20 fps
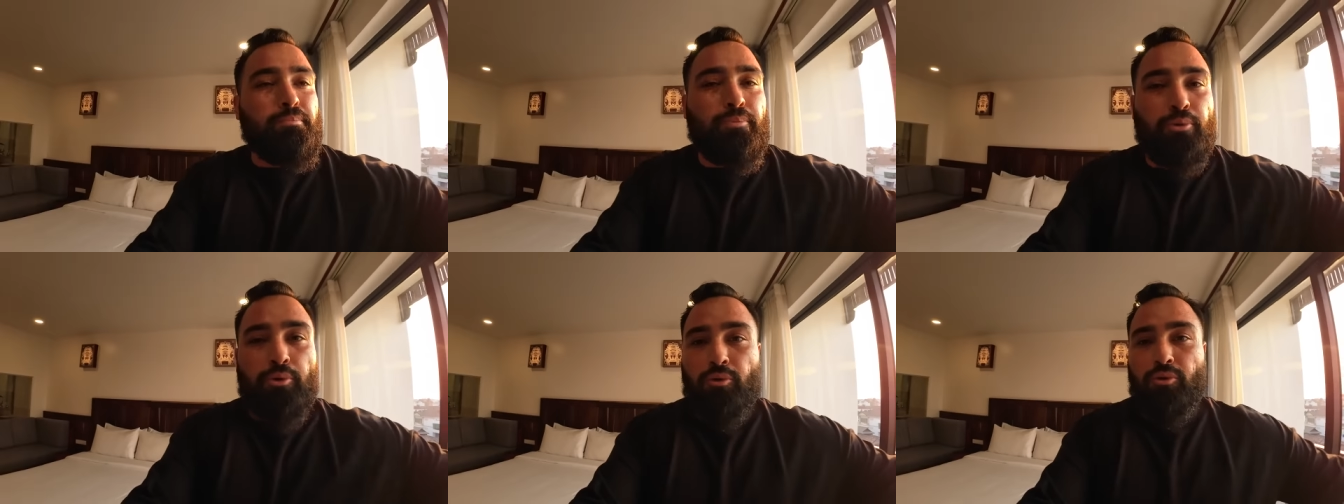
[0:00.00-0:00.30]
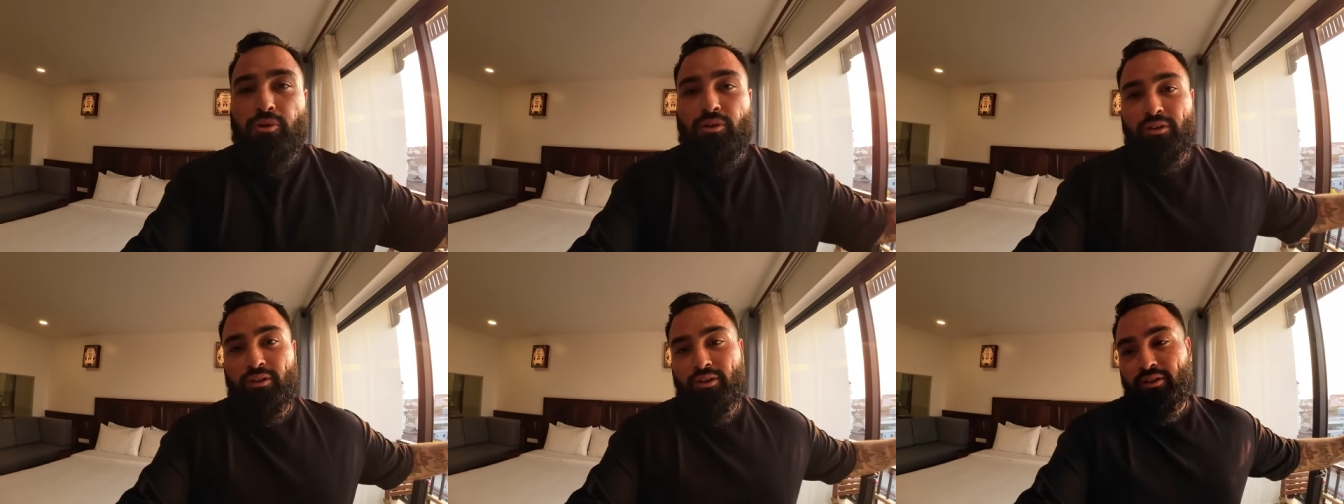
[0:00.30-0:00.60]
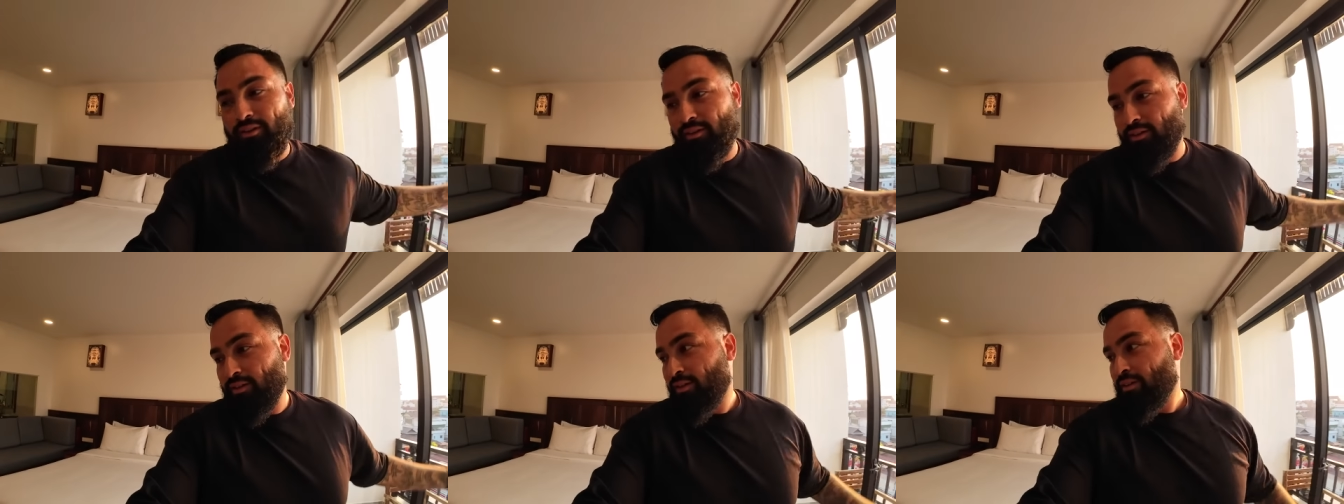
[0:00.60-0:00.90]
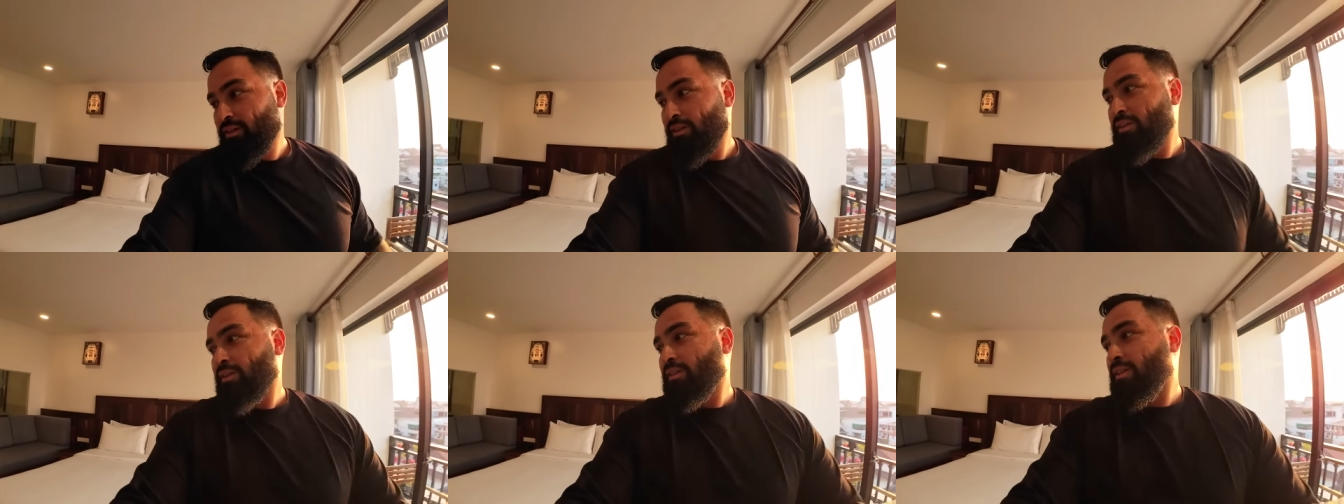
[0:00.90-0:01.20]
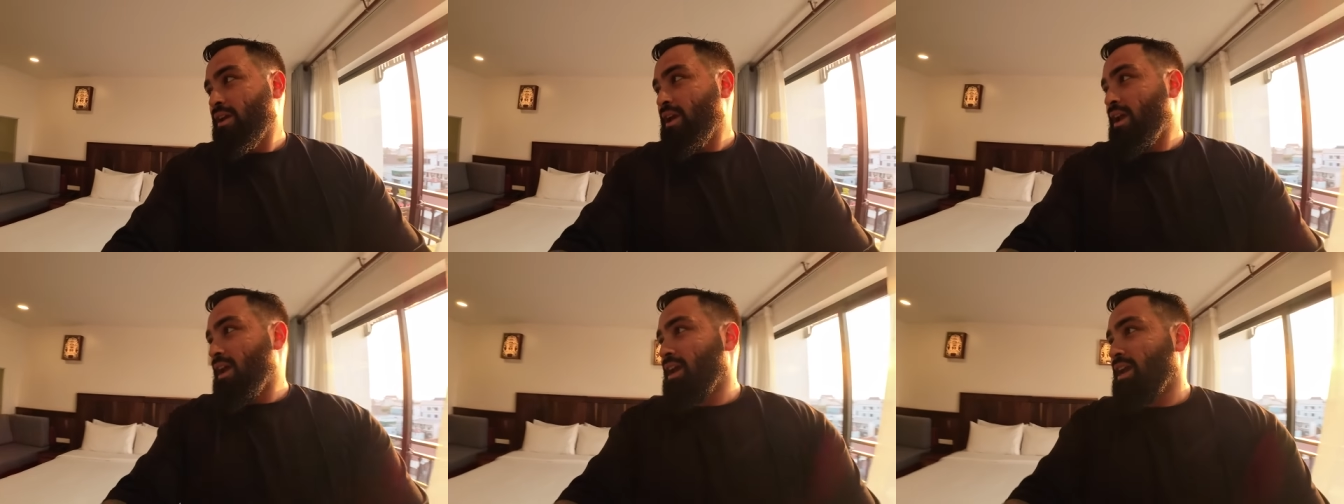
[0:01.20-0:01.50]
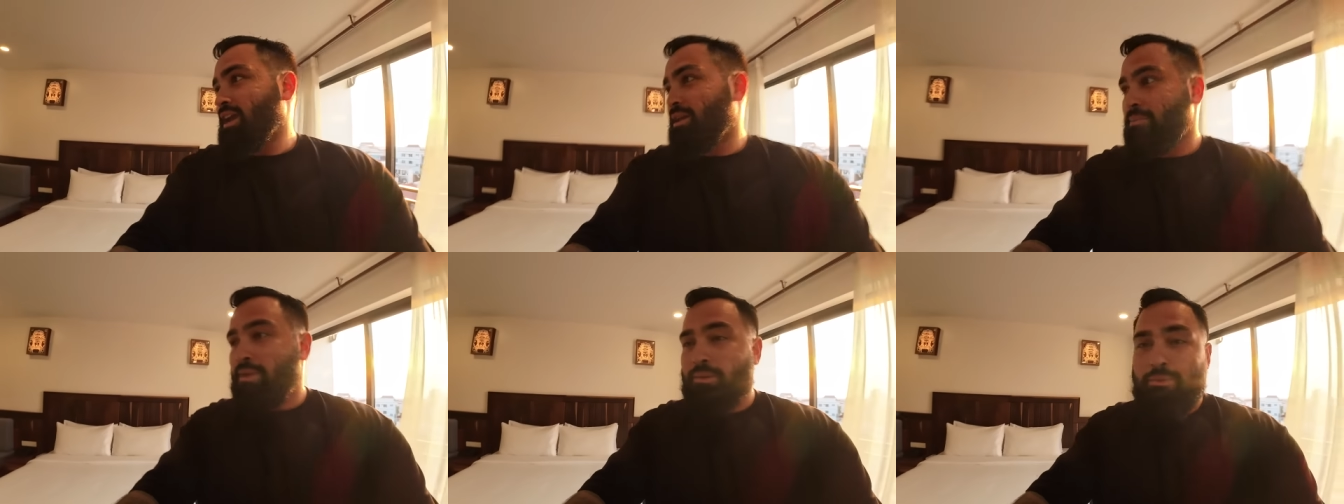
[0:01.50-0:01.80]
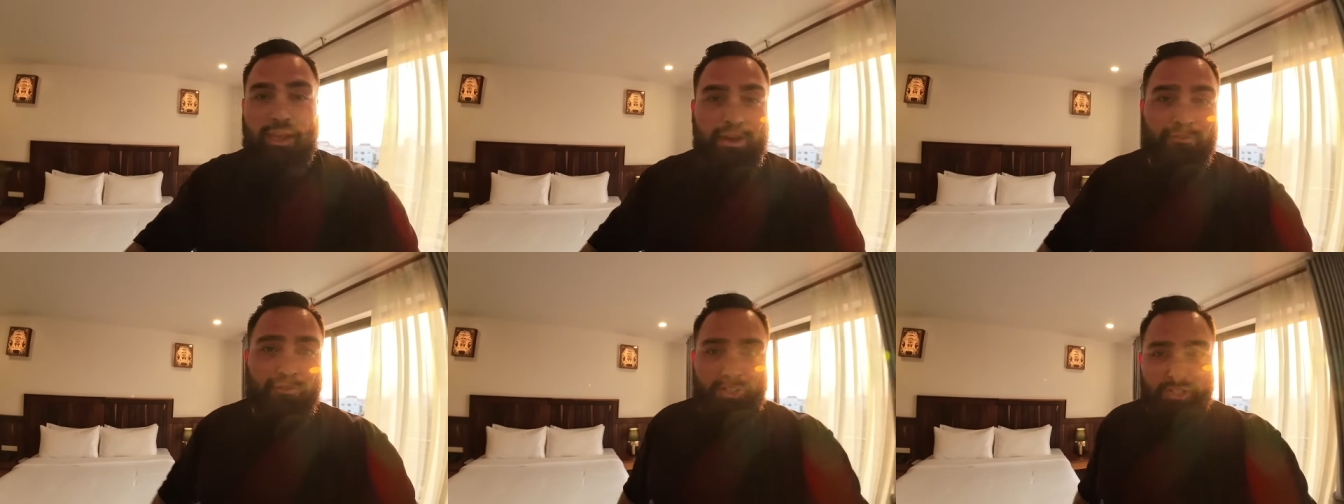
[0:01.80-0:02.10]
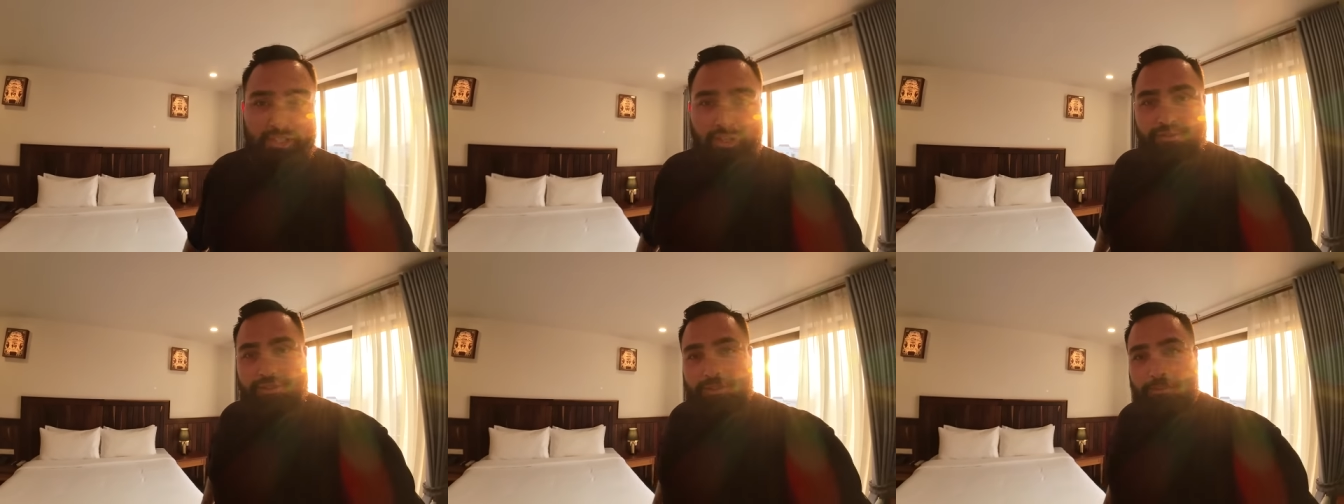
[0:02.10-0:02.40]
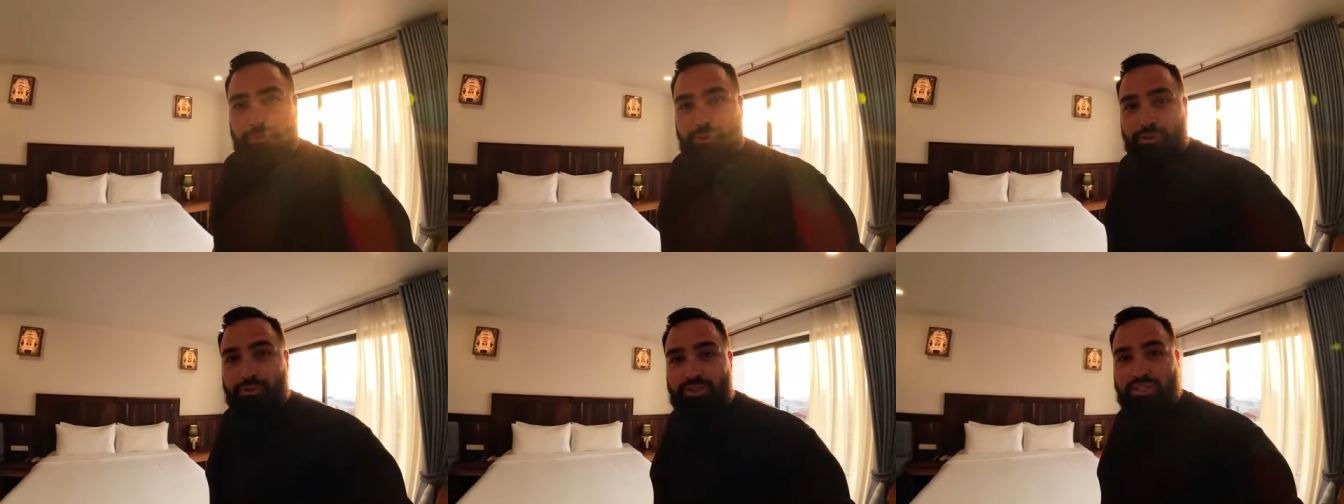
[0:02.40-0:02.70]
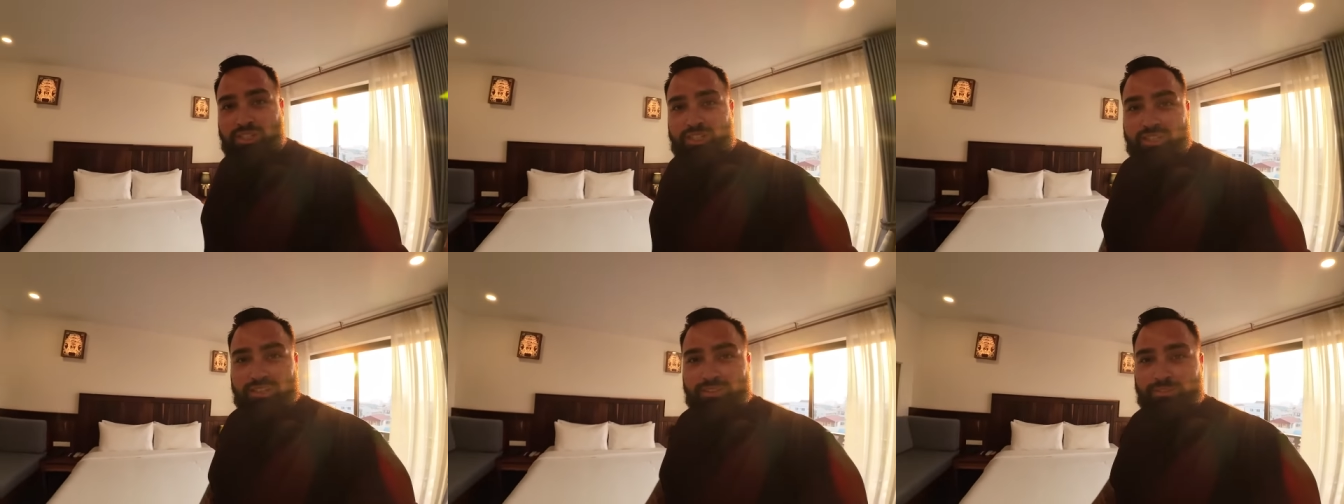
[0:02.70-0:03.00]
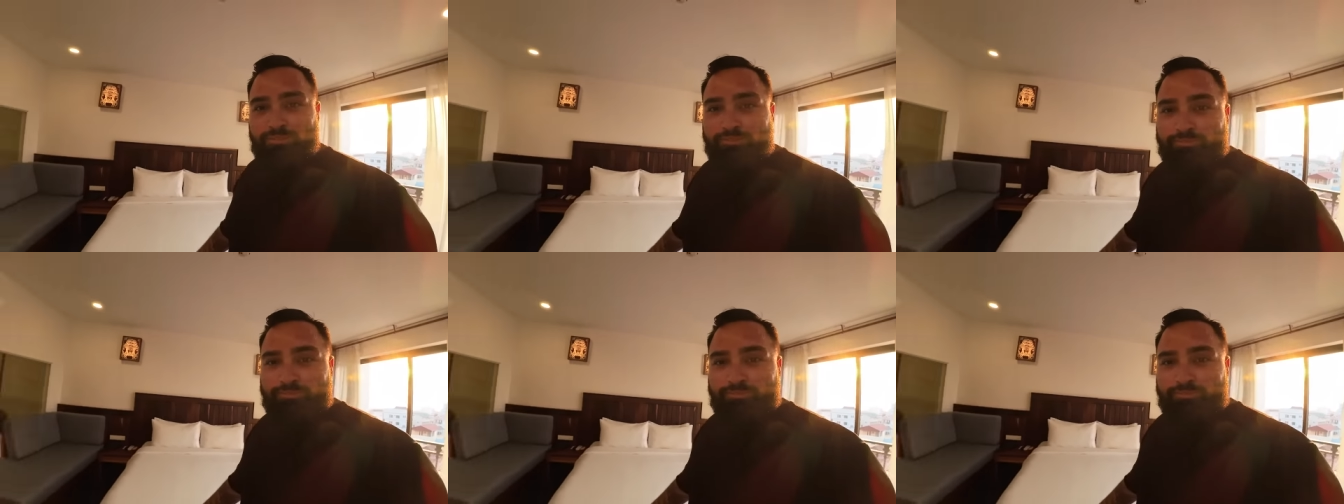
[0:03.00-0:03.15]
pool and maybe have ourselves a brewski.